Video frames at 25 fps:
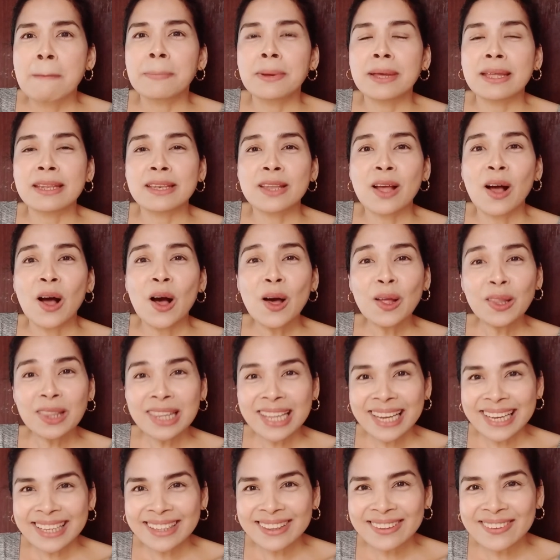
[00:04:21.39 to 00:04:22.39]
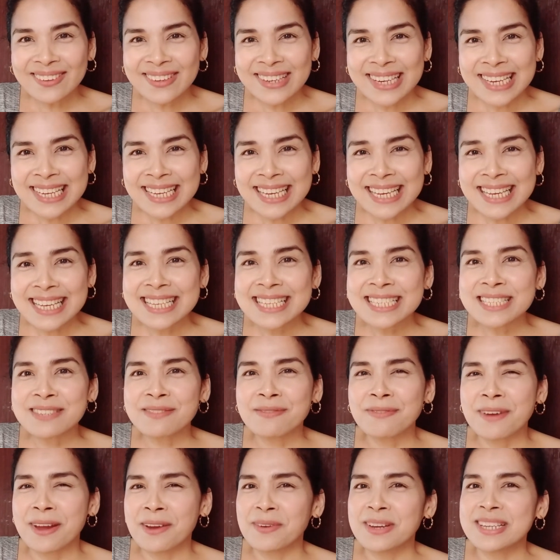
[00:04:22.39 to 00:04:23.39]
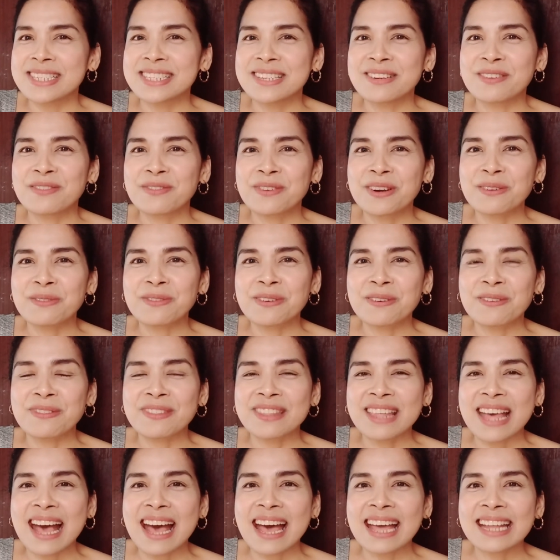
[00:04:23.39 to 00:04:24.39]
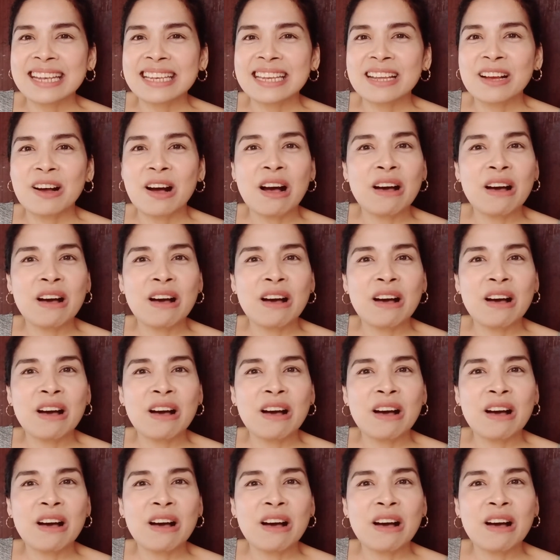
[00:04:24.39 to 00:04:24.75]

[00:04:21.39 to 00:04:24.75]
But online learning is very different from that.